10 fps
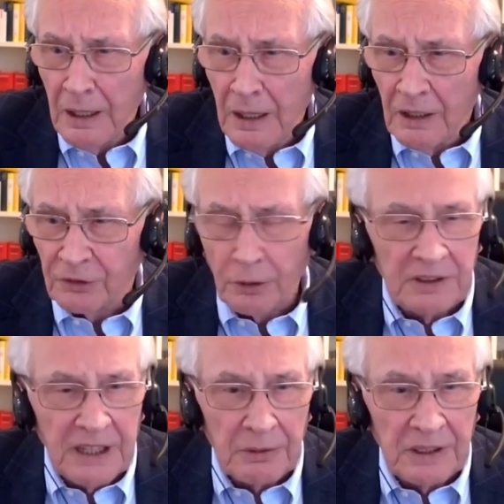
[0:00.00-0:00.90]

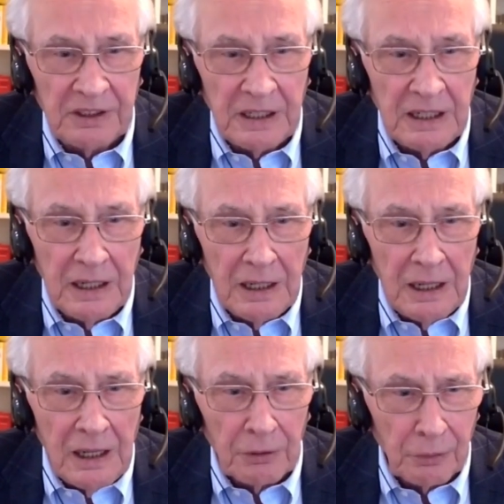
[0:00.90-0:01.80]
Solidarity
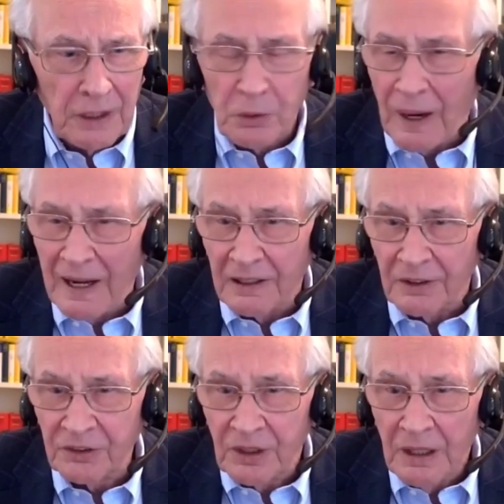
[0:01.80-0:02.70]

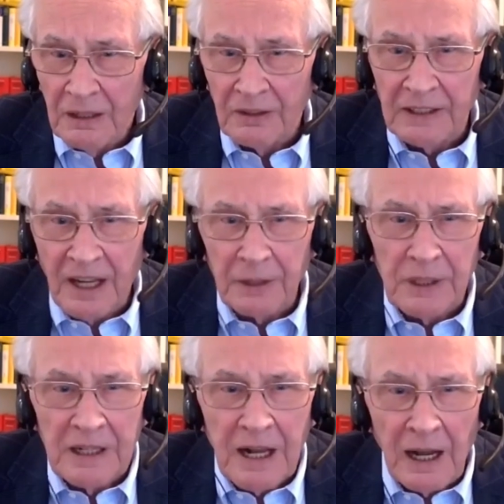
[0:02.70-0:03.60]
requires that I
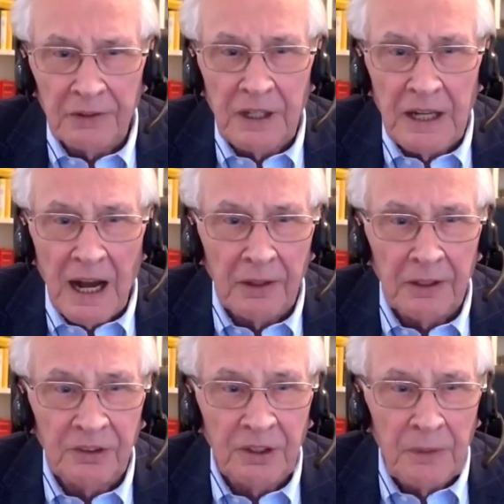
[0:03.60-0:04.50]
regard the
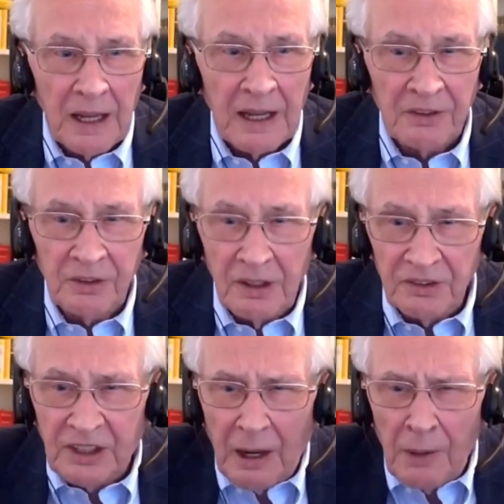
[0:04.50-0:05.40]
others as
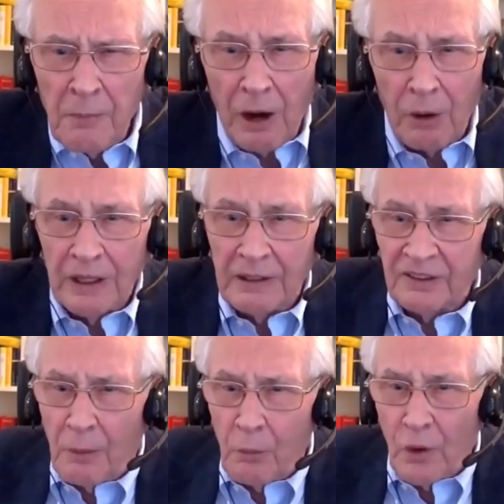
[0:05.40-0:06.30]
somehow, in
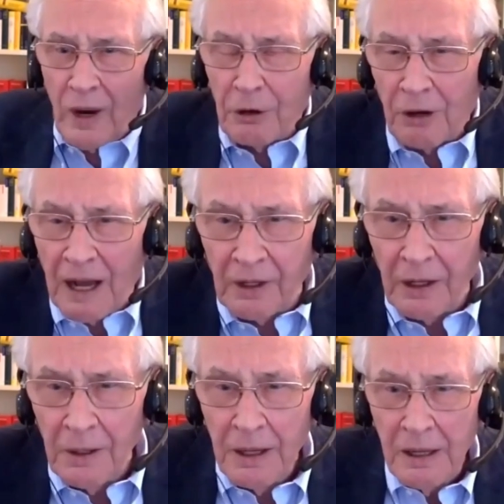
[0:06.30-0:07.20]
some way or other,
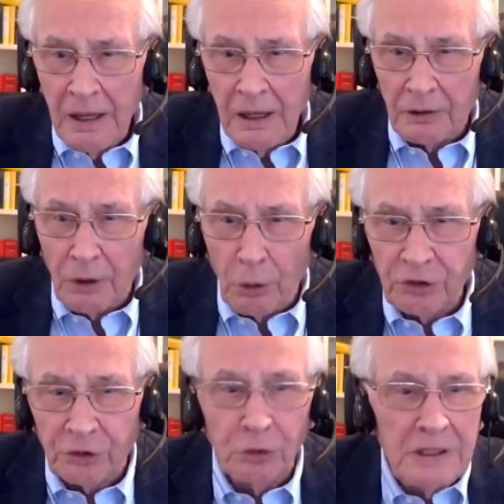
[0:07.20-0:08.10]
close
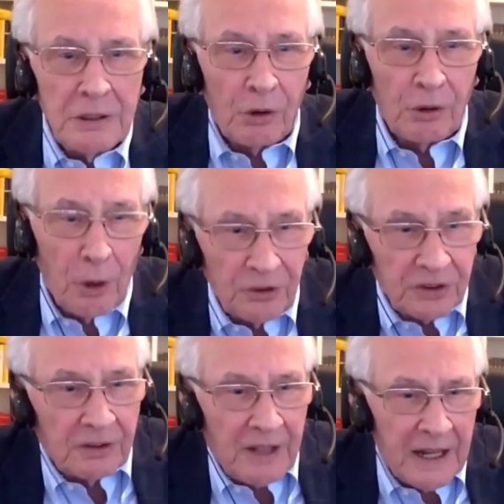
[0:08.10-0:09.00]
to me or
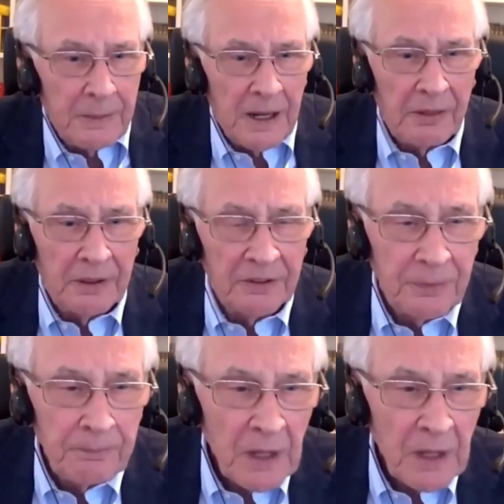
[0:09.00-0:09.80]
closer than others.